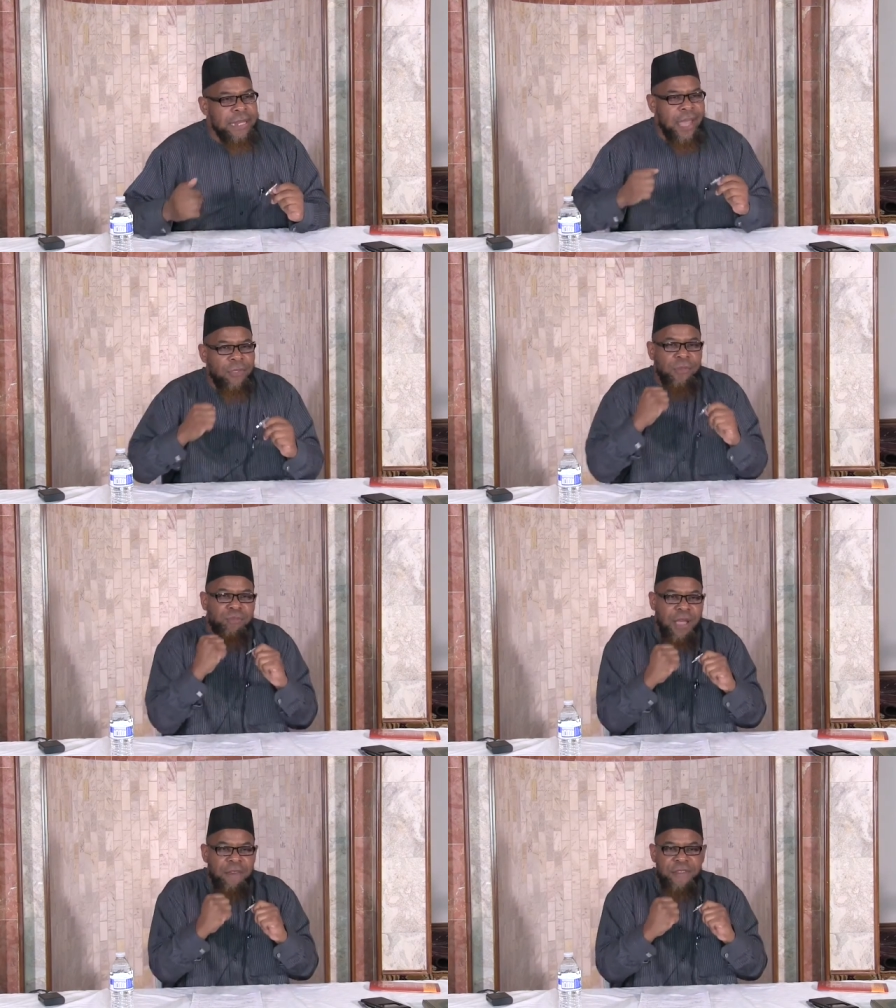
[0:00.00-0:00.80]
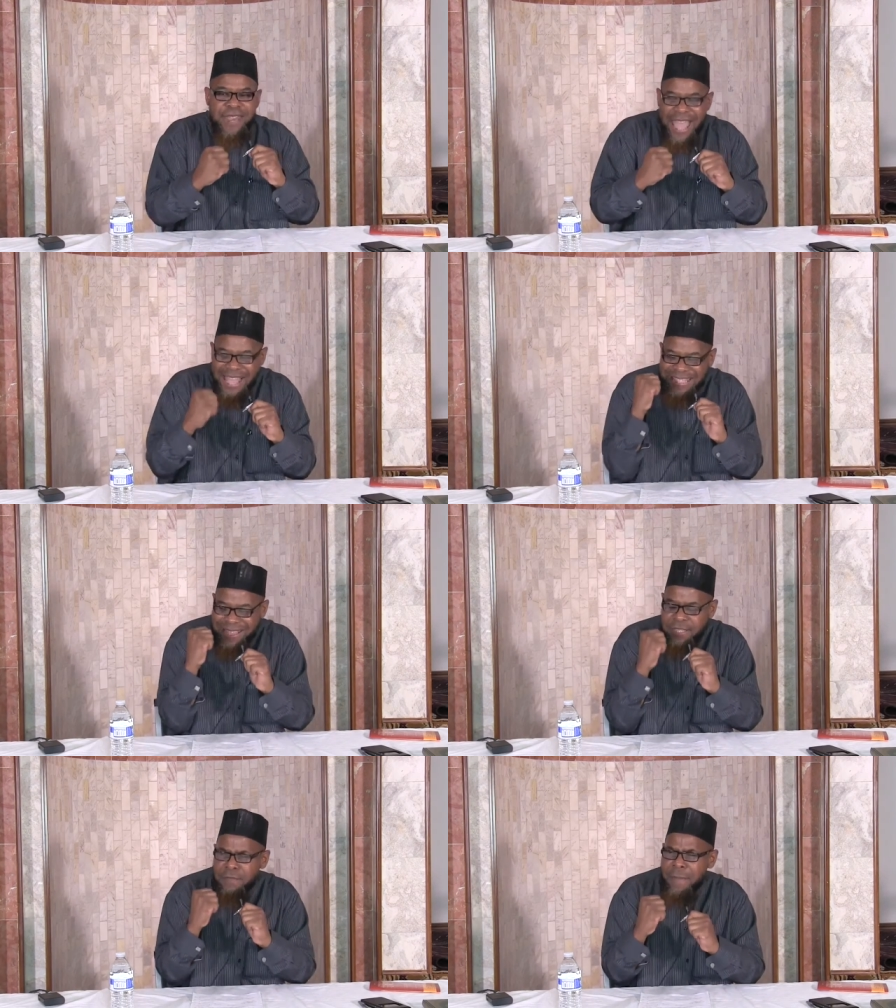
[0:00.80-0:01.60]
Now the prophet
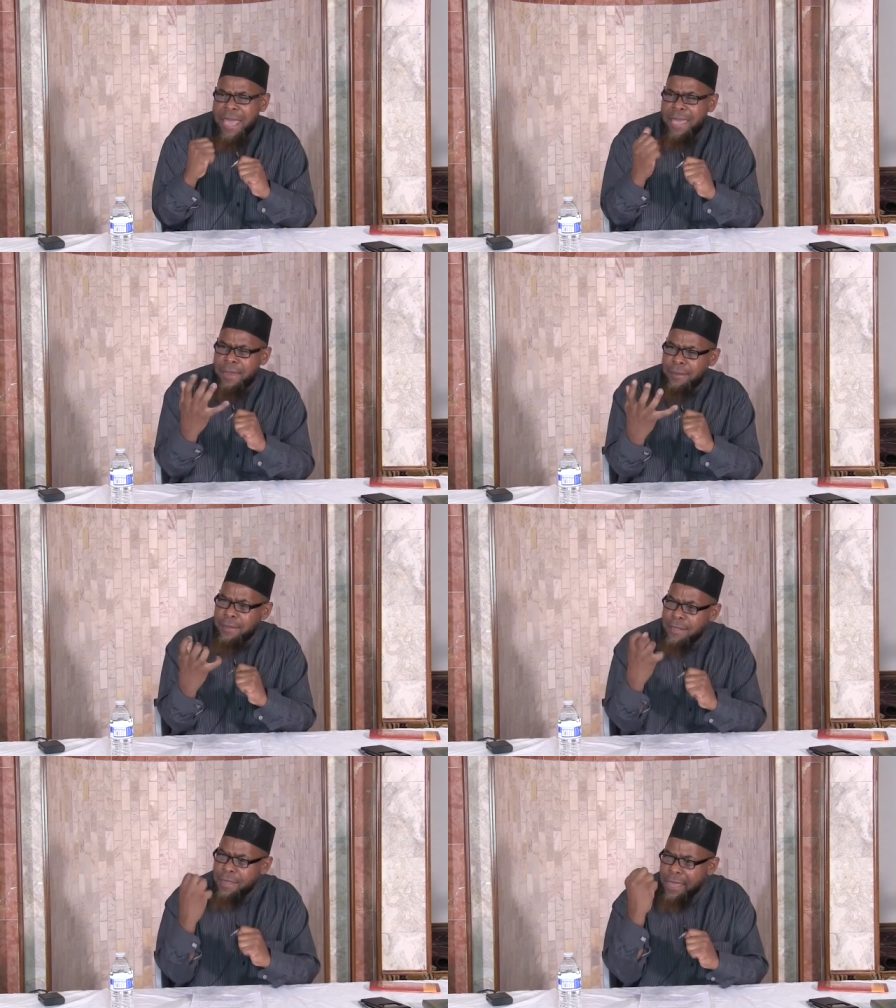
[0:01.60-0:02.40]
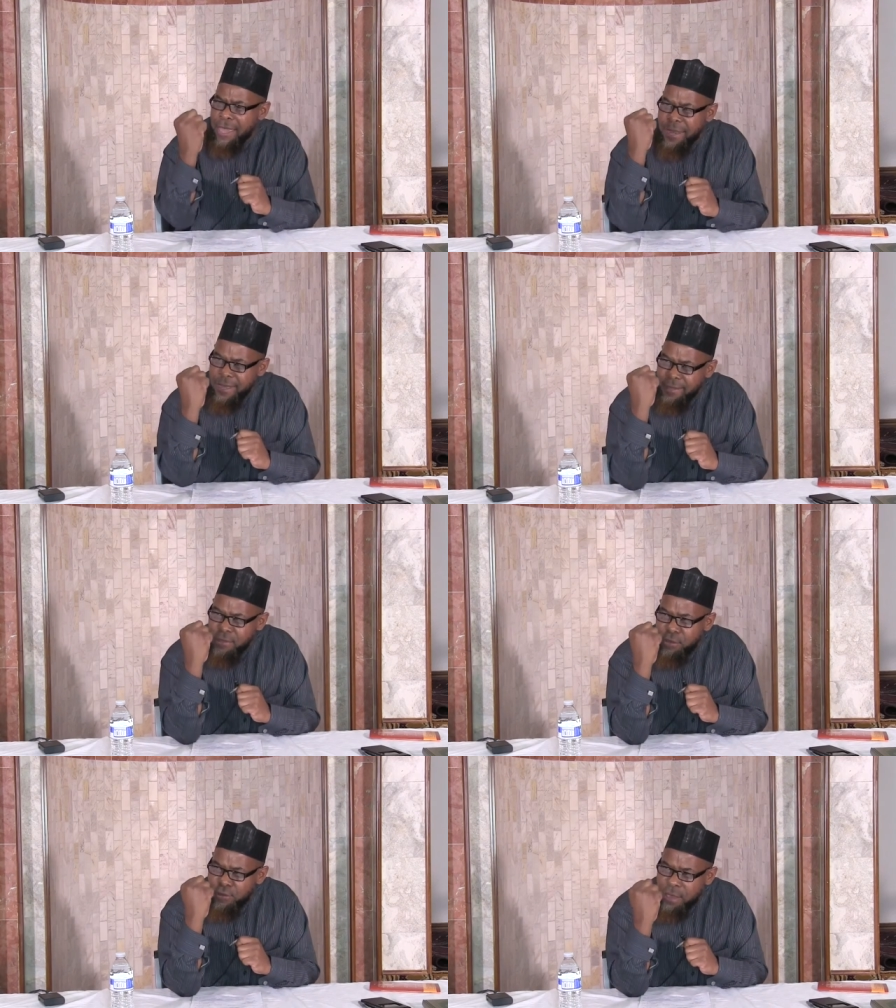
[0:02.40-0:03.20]
has this man in
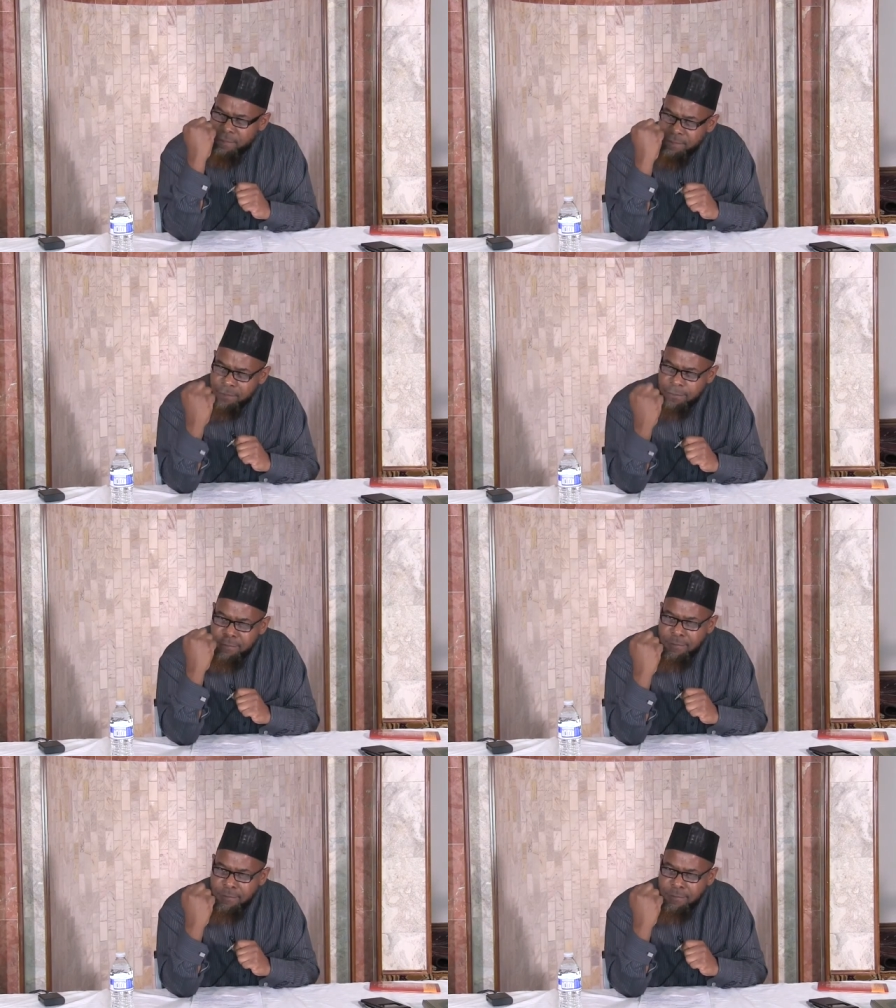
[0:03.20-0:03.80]
his grip.